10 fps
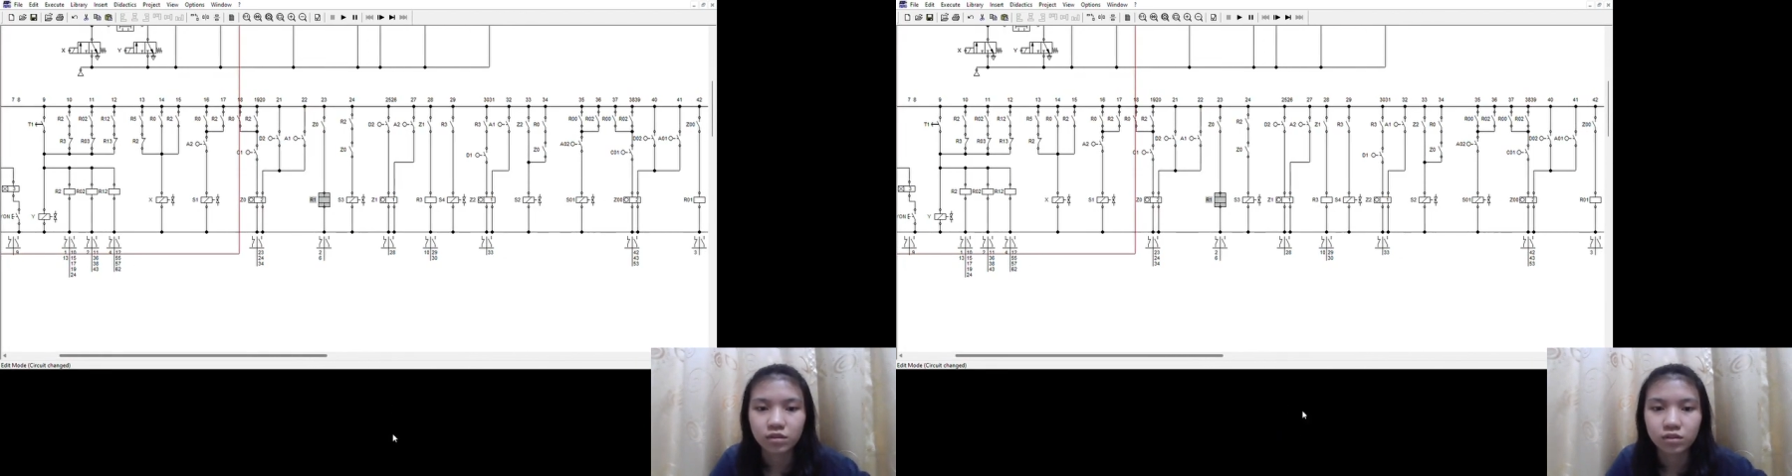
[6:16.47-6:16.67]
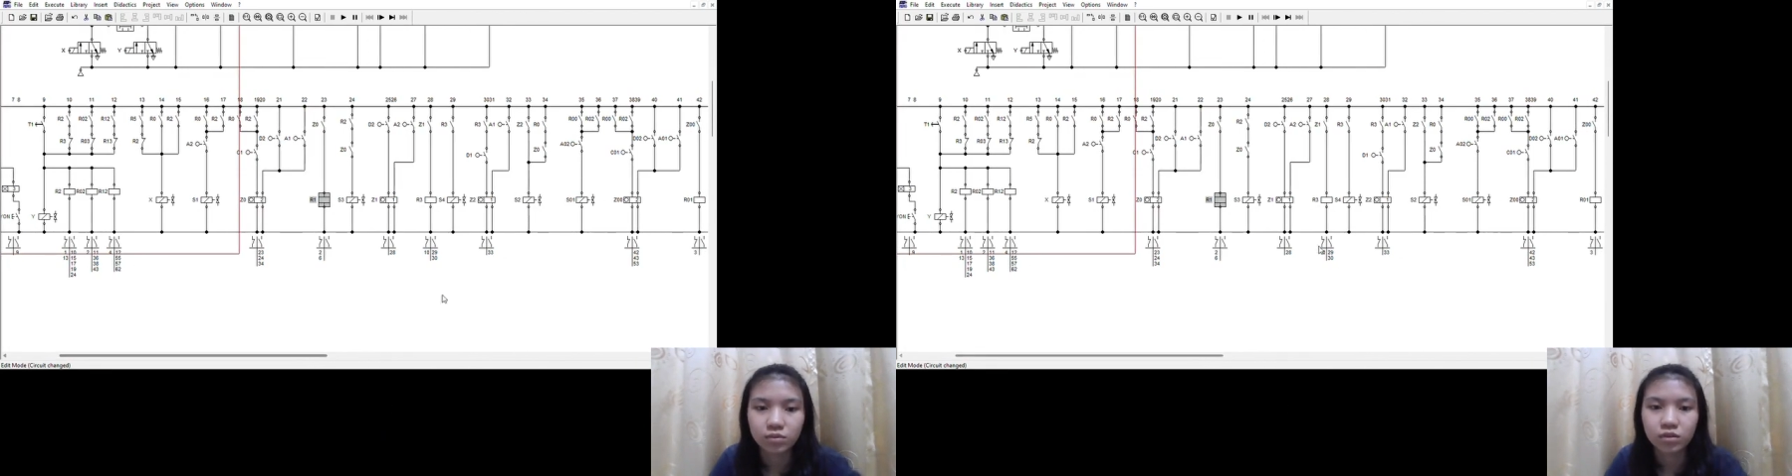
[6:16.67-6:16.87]

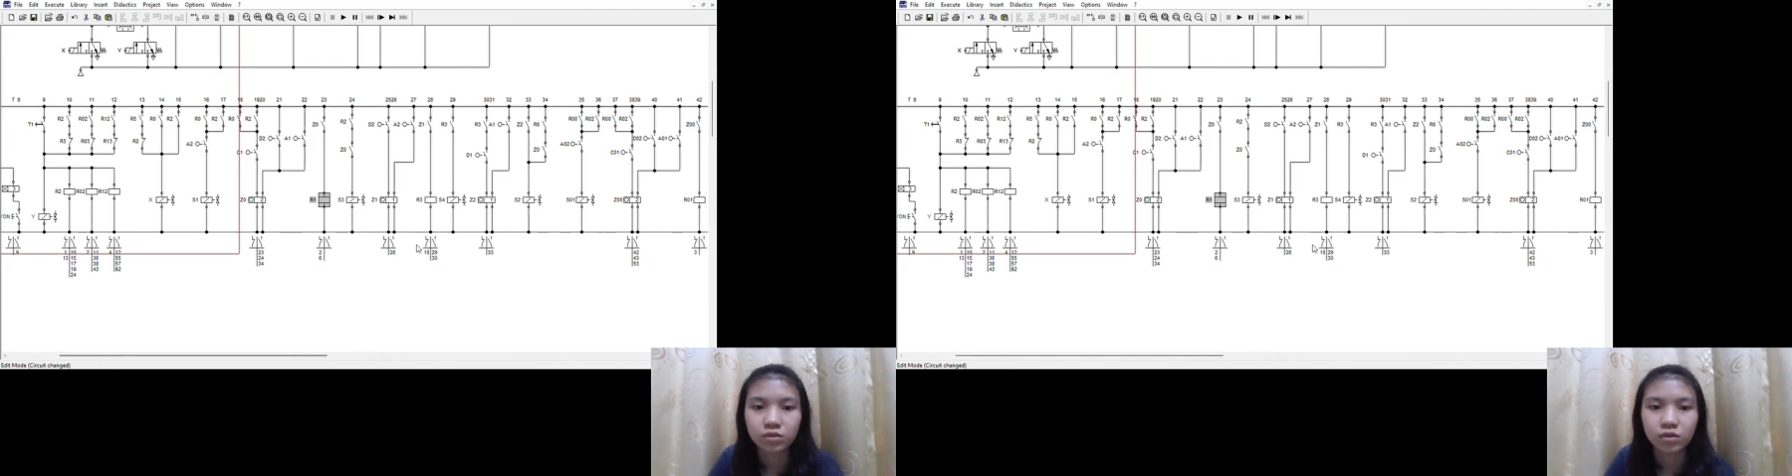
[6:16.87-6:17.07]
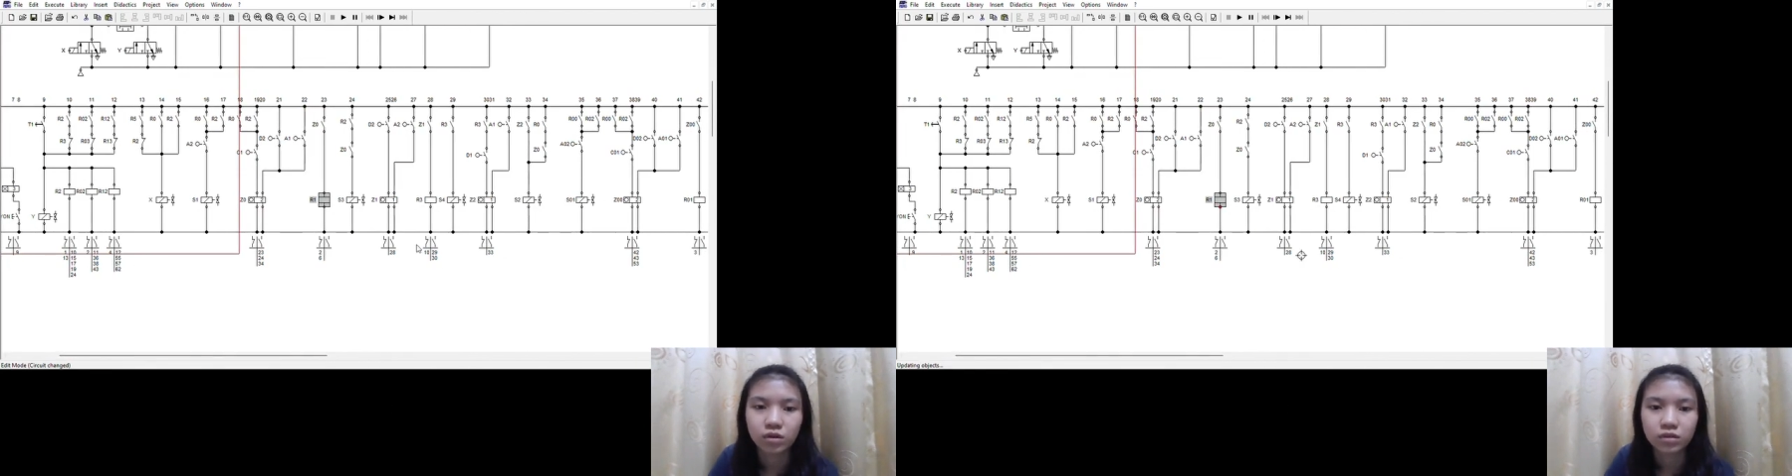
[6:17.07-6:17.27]

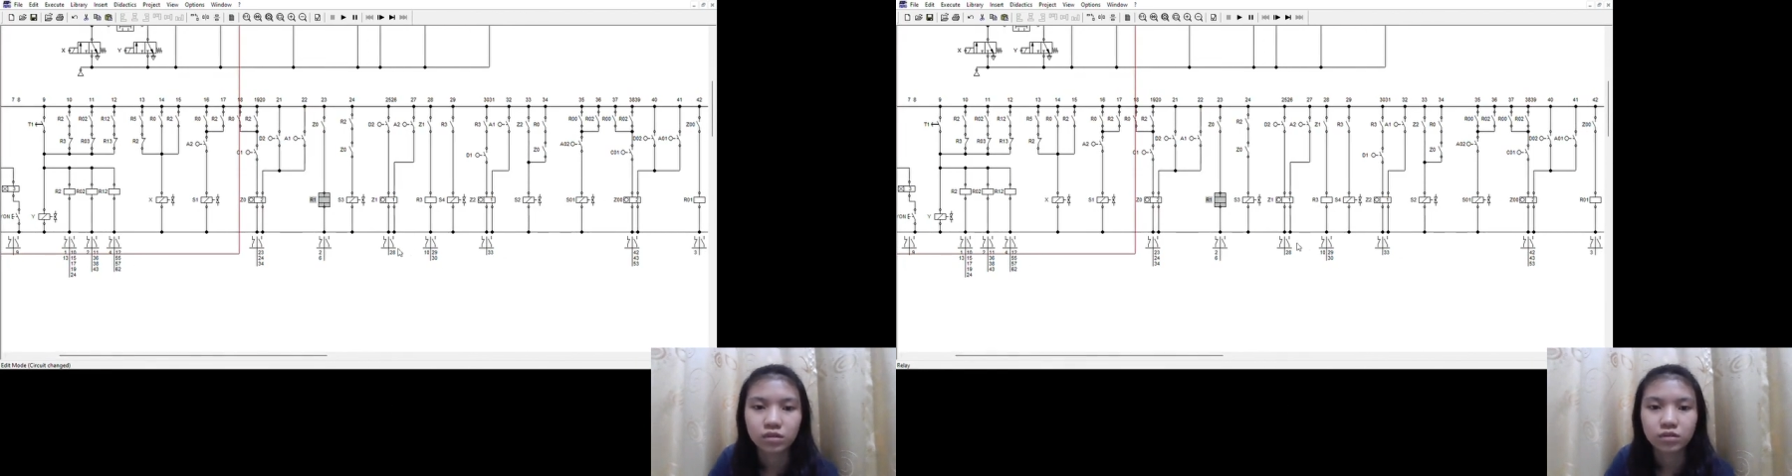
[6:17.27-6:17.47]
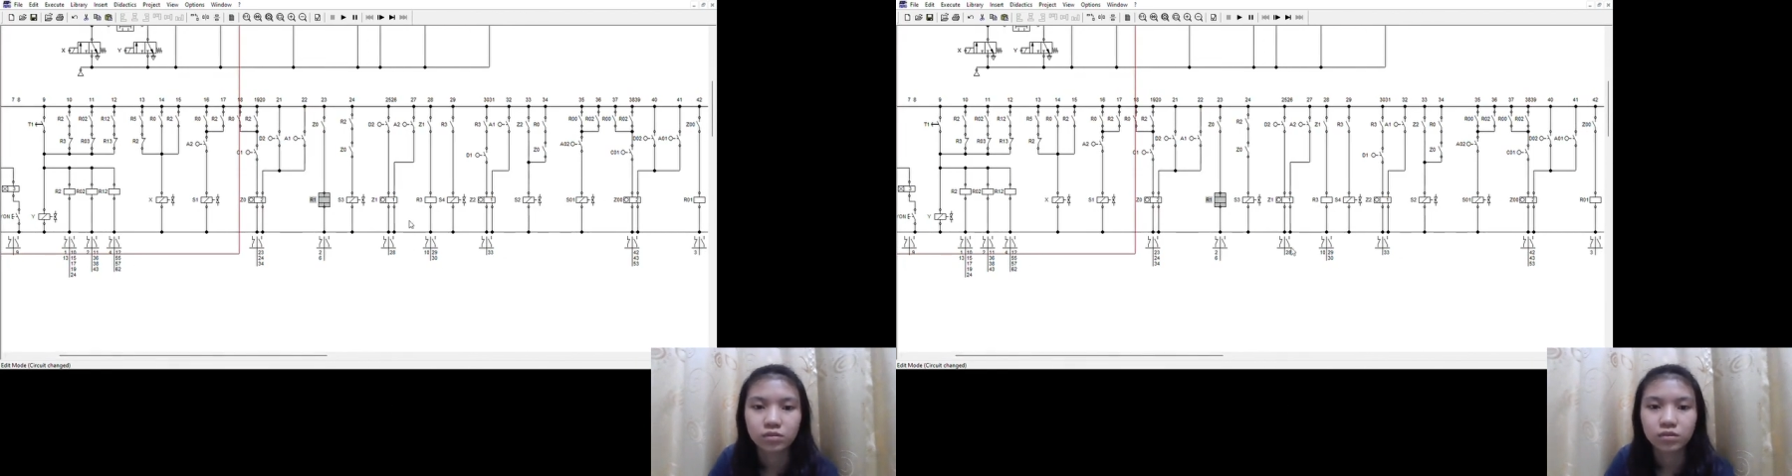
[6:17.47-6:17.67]
will on
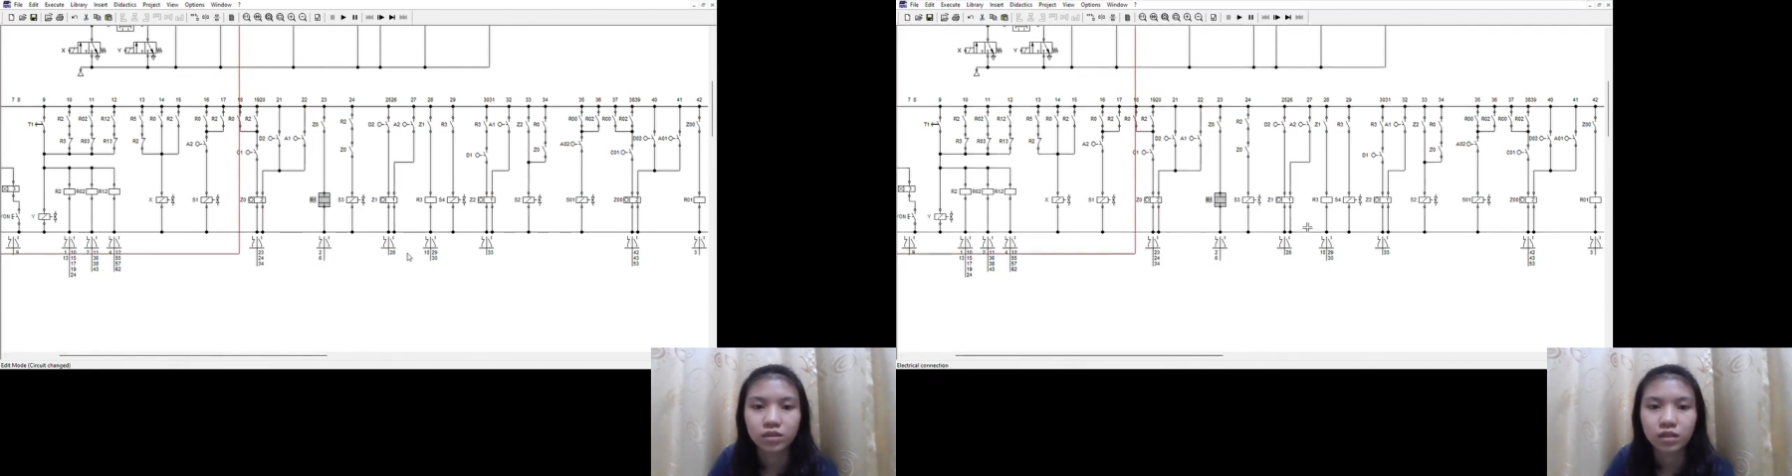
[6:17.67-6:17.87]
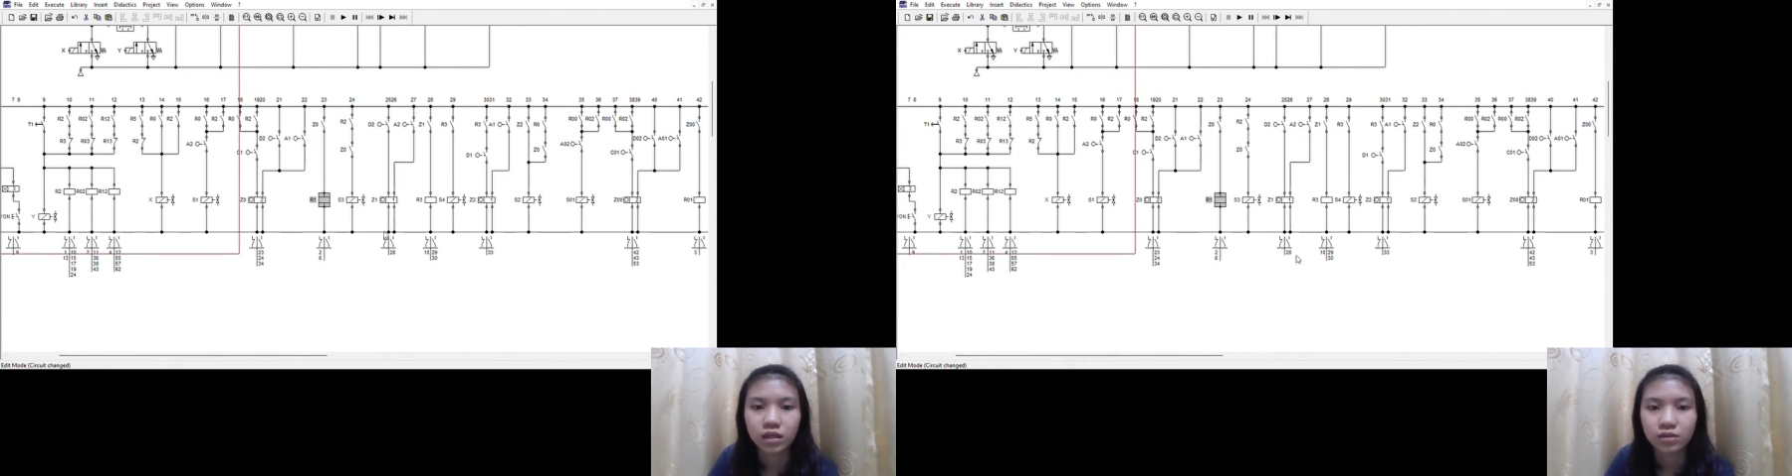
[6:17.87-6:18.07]
the
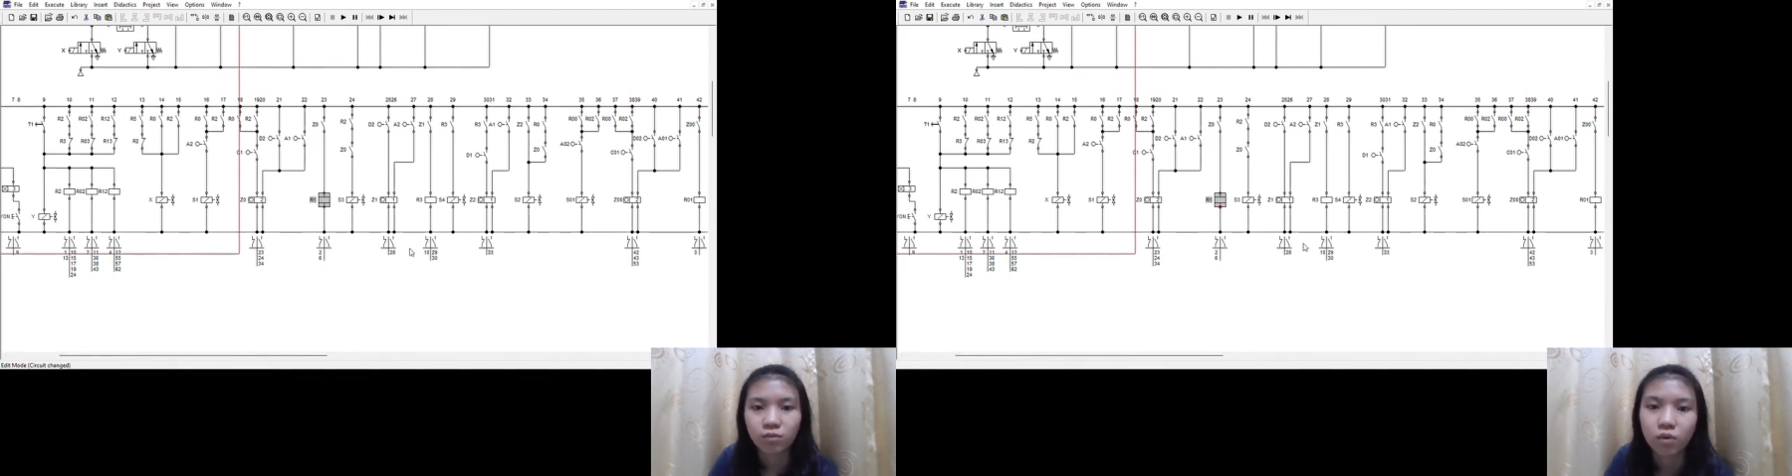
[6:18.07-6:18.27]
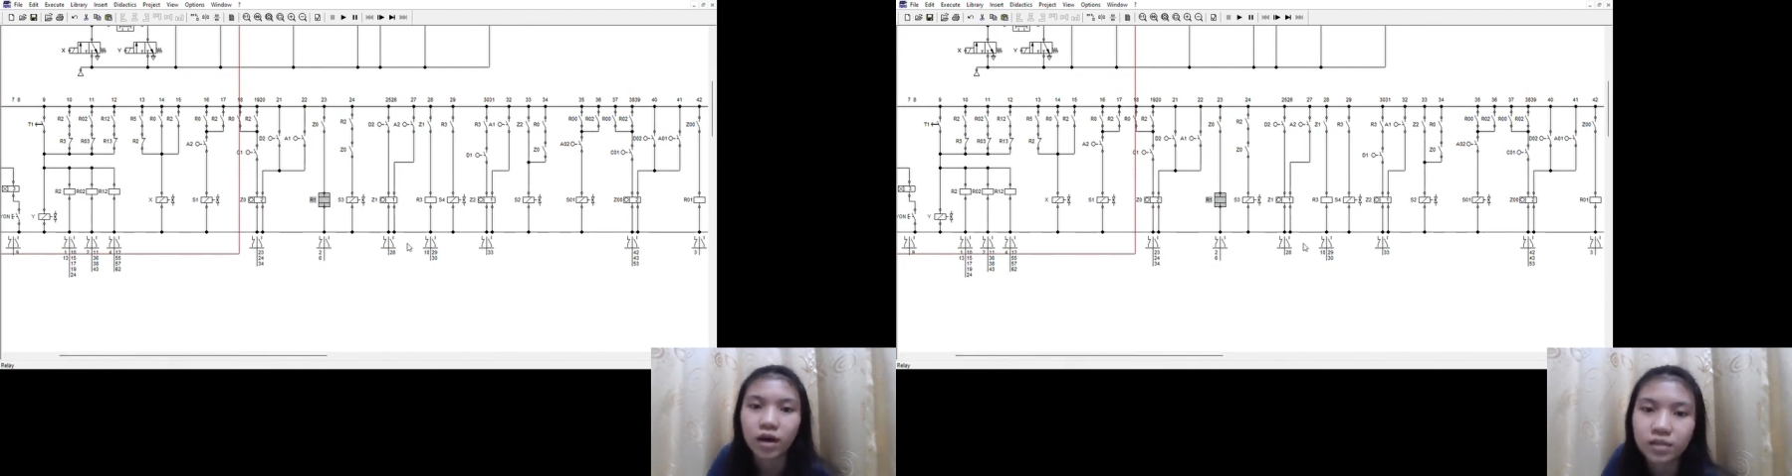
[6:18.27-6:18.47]
relay
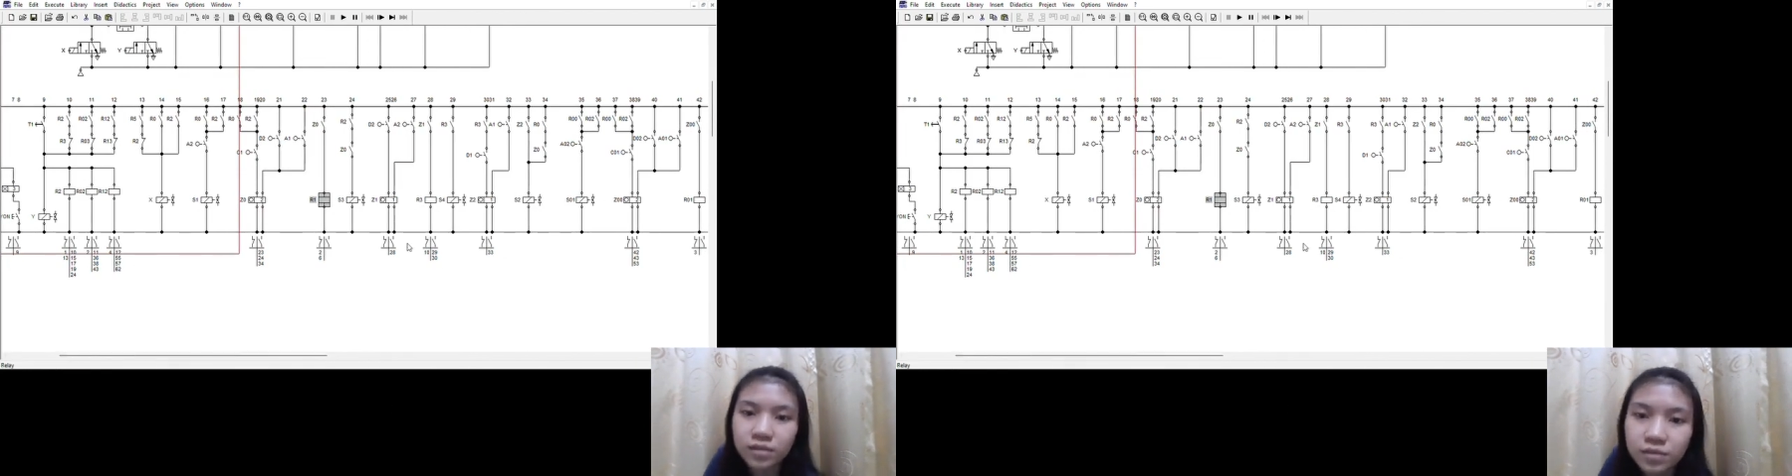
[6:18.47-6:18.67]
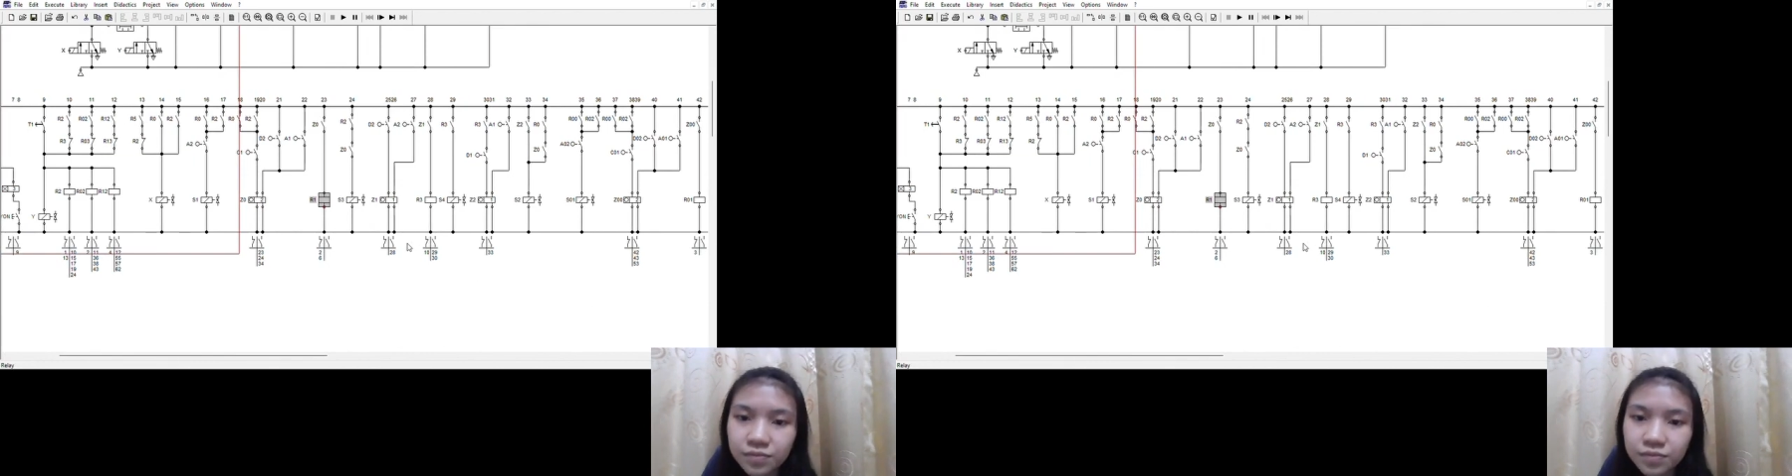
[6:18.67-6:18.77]
1